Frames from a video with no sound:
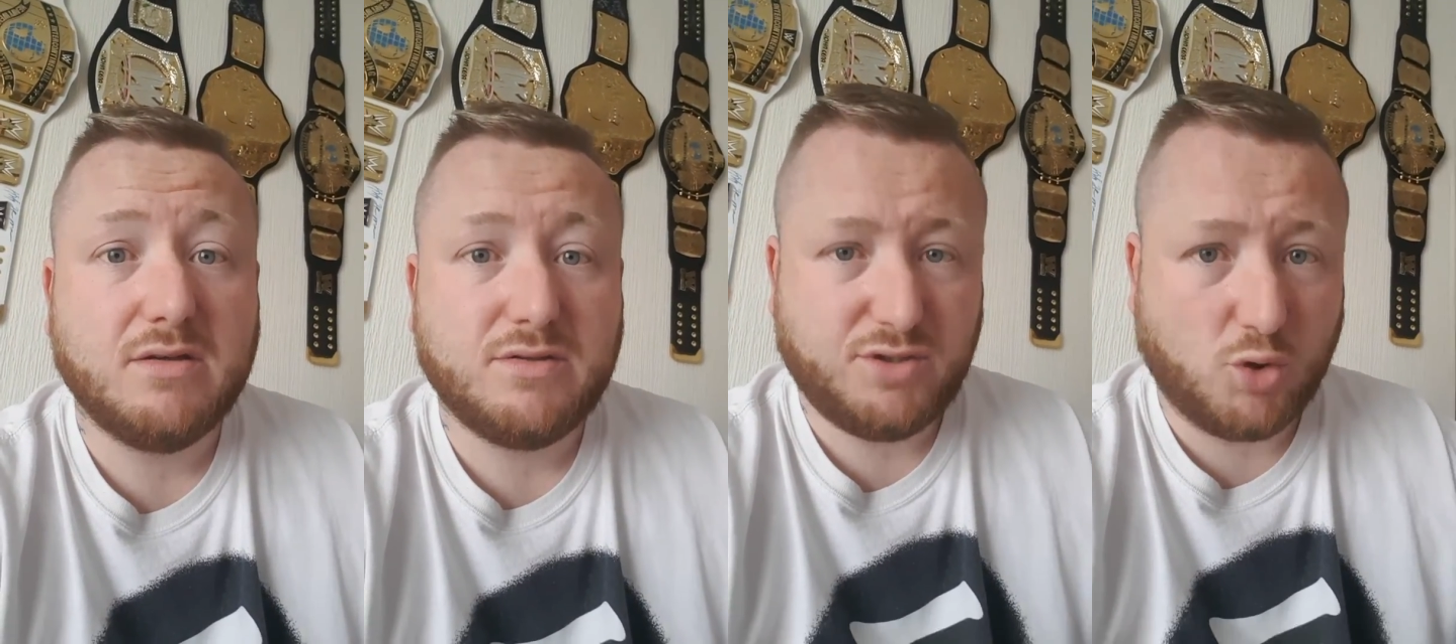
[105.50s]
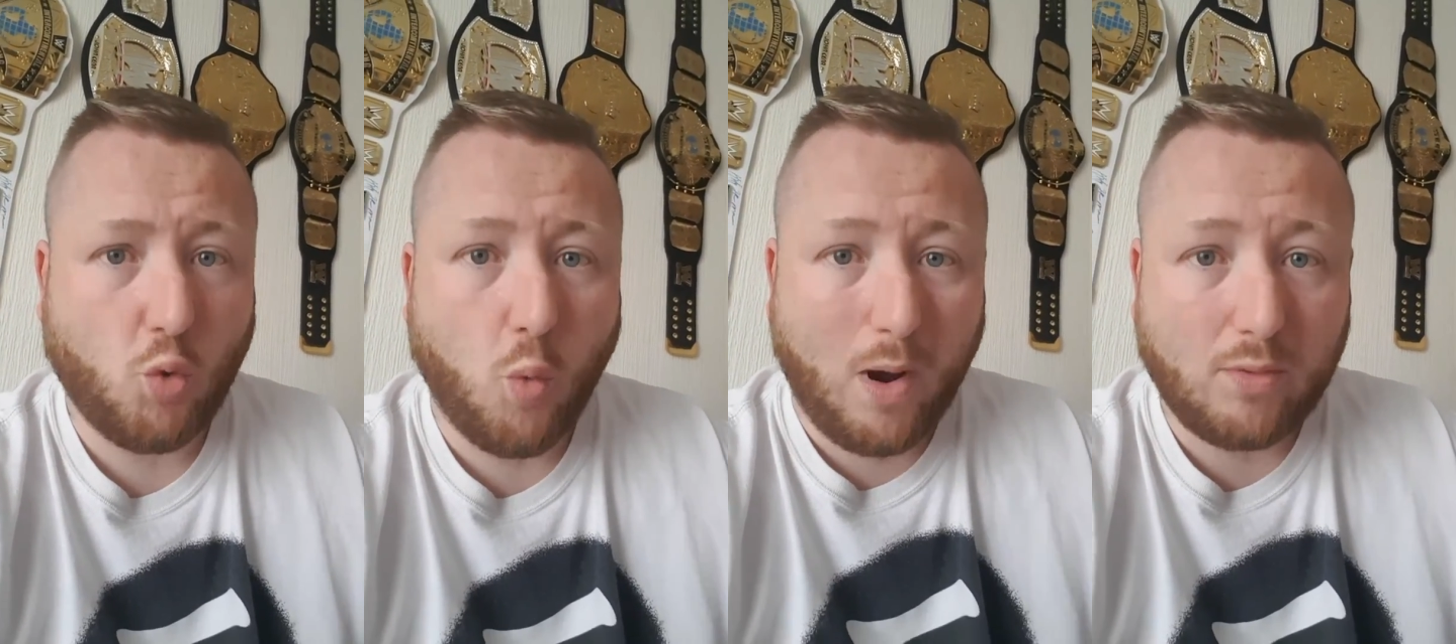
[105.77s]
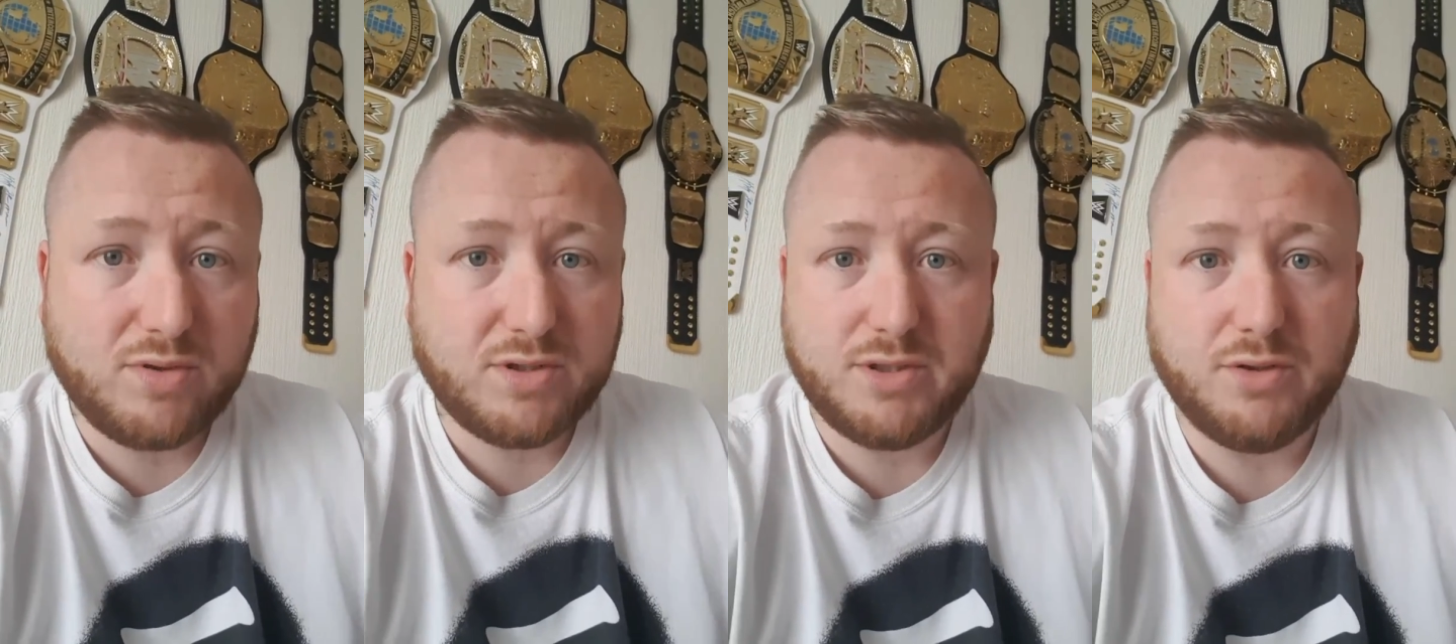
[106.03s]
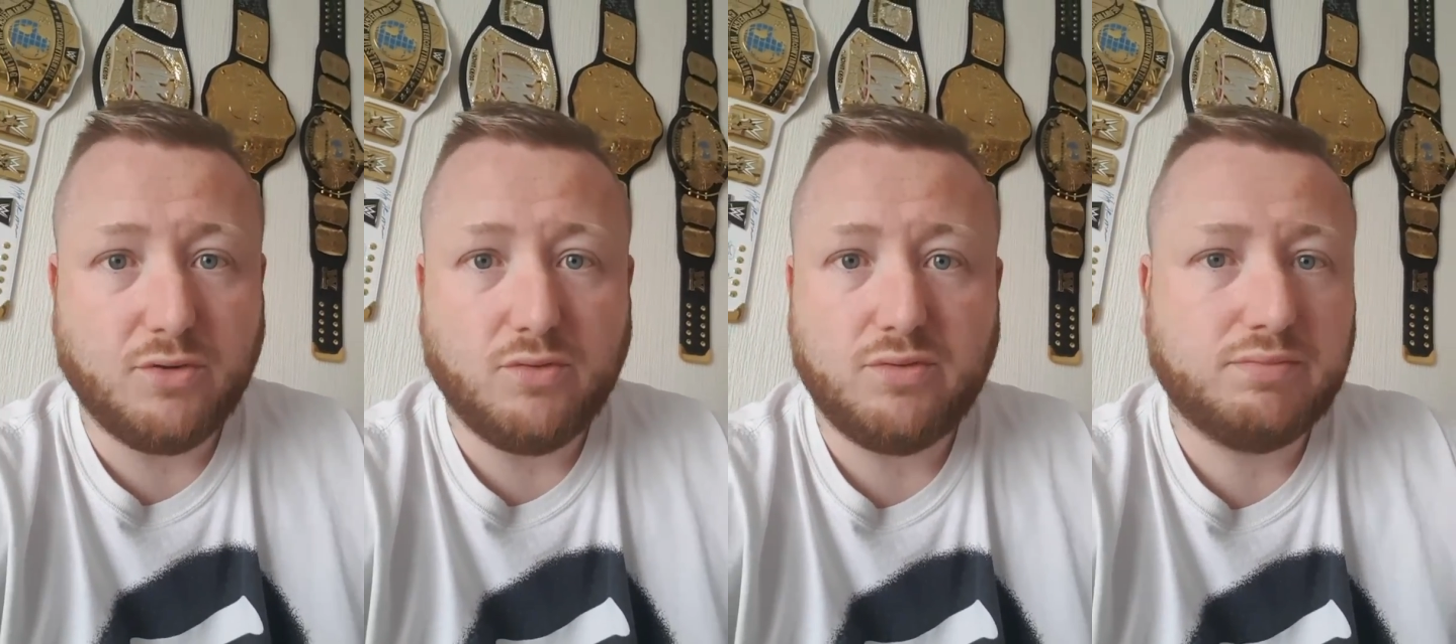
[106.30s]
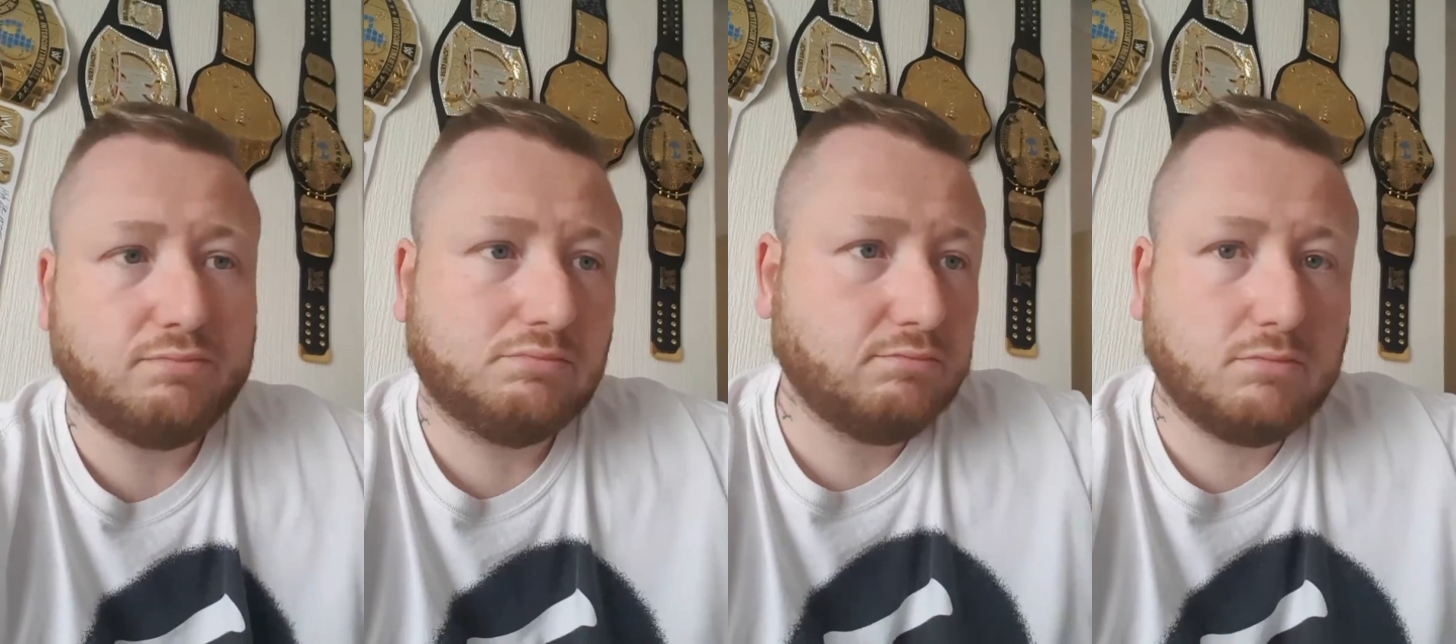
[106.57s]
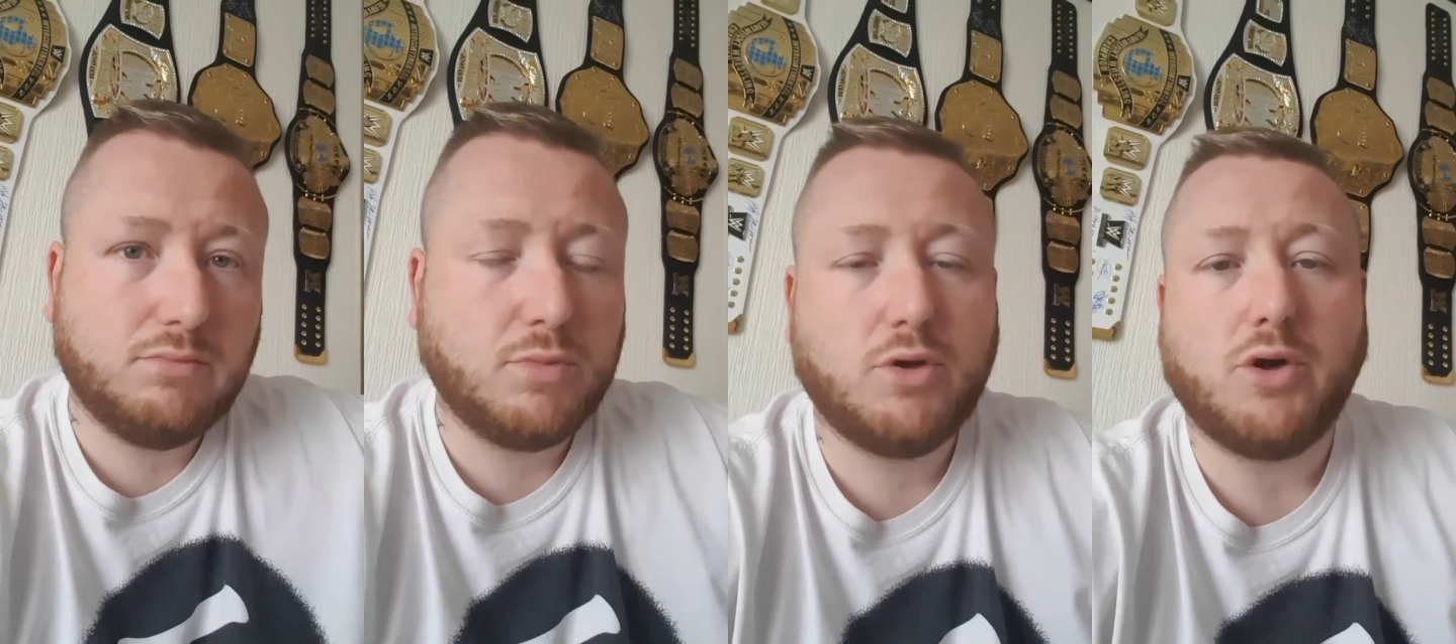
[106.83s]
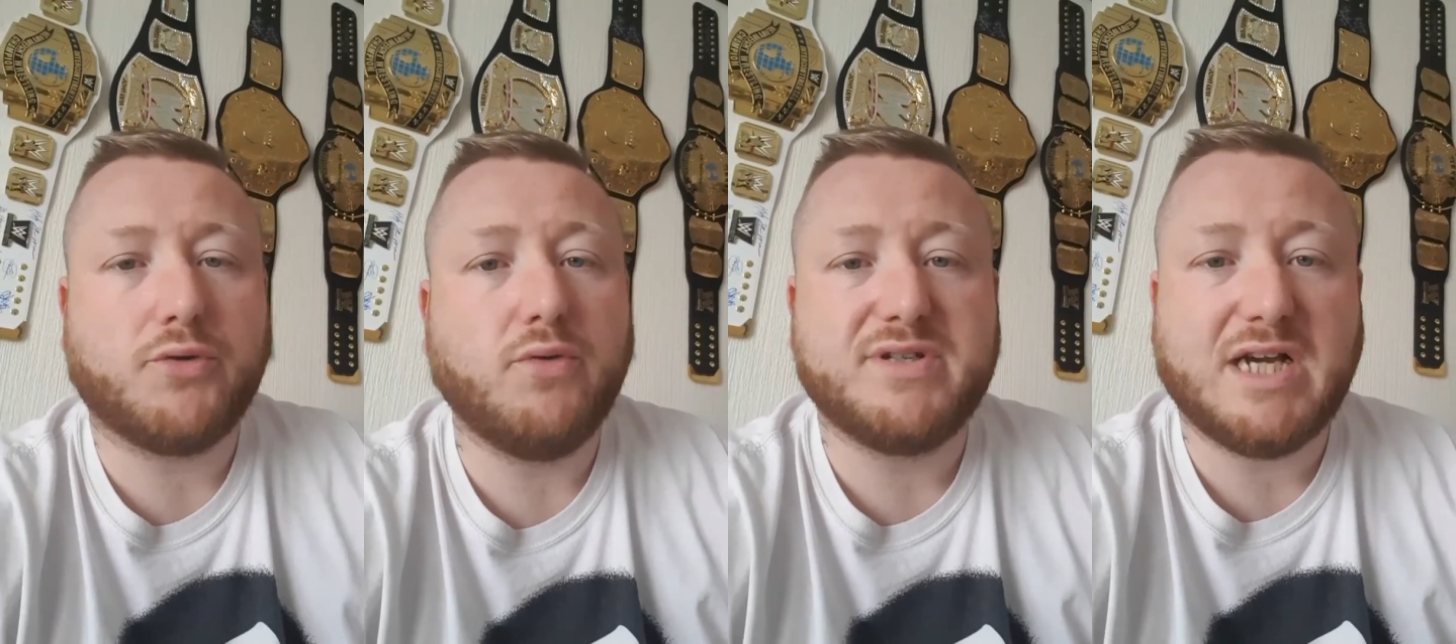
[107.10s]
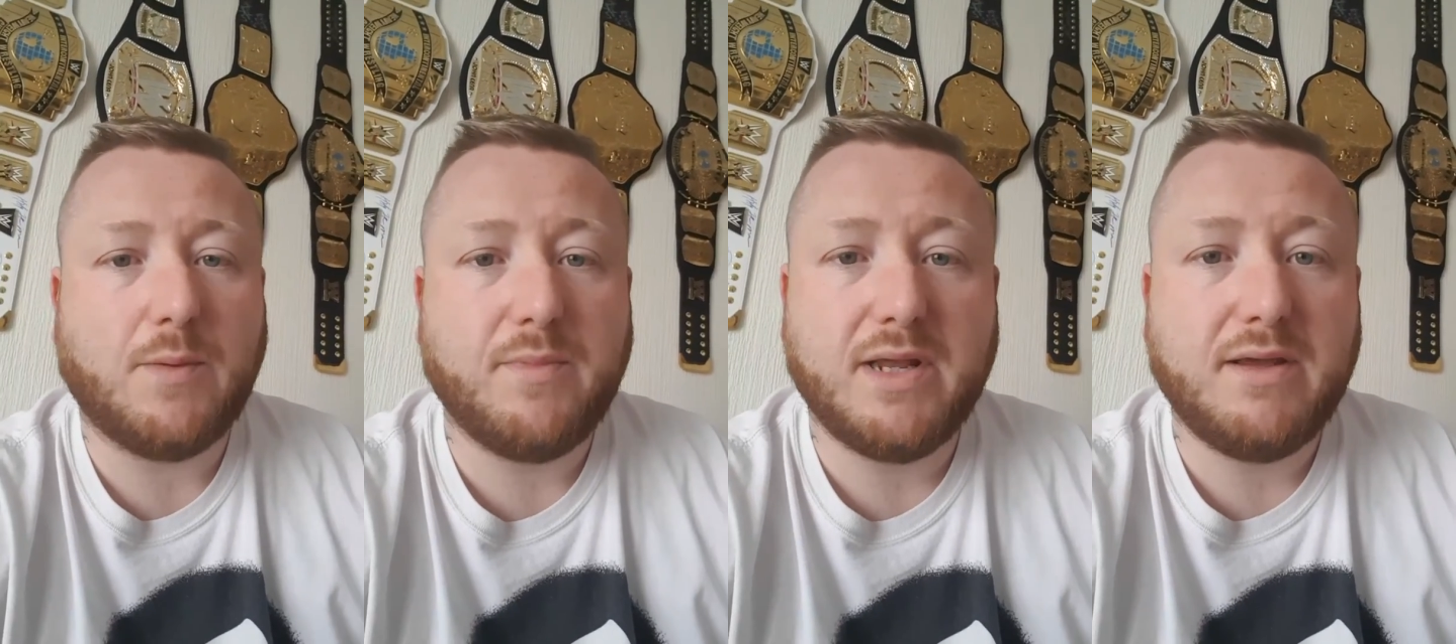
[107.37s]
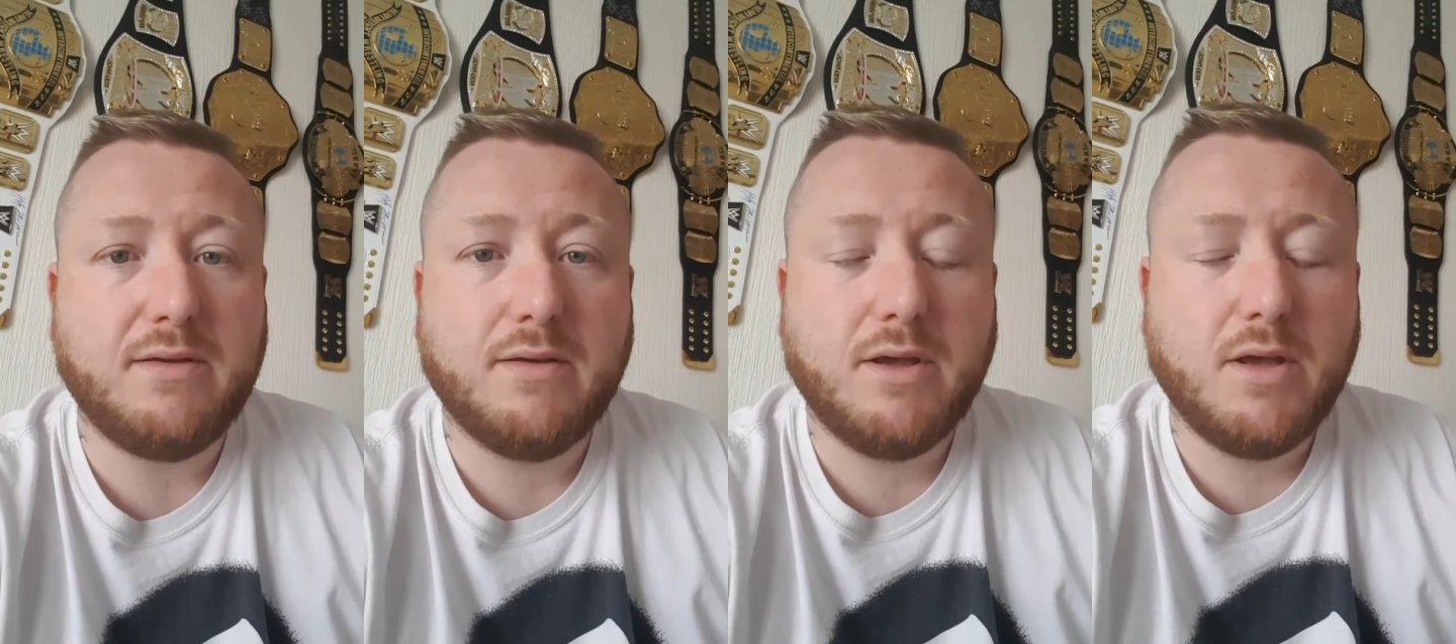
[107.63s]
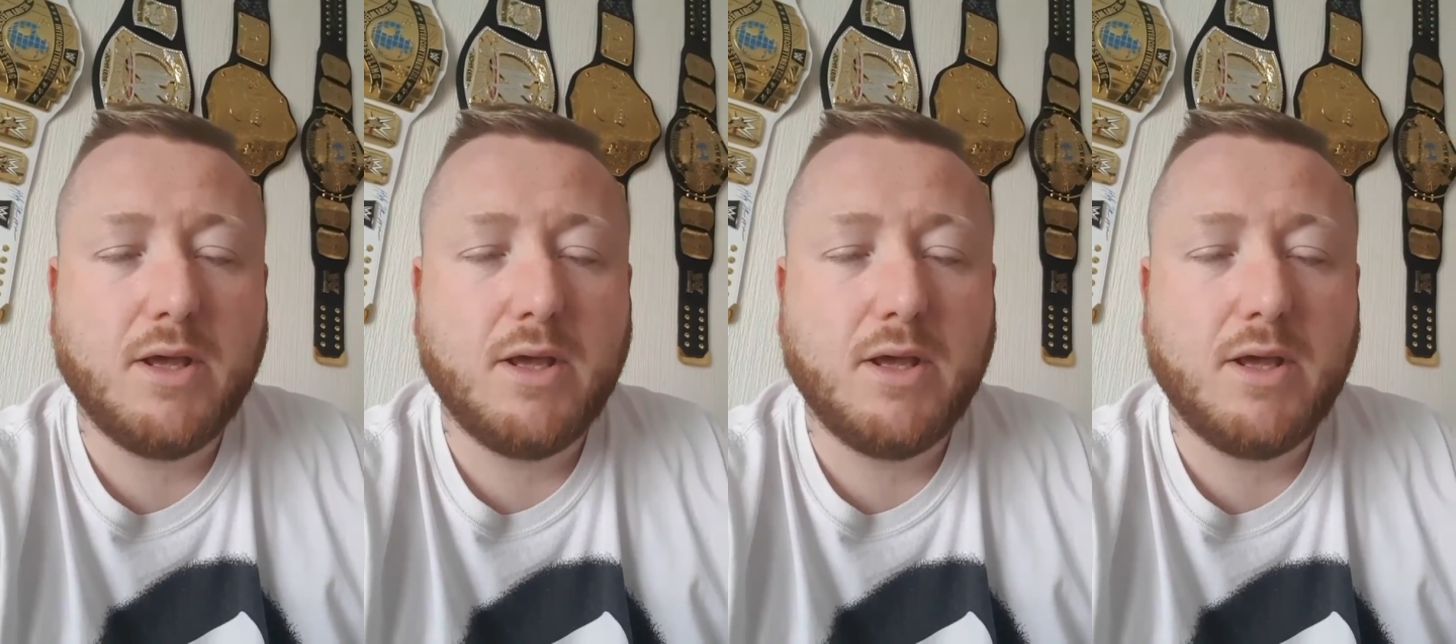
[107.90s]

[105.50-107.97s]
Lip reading: to go out to God knows how many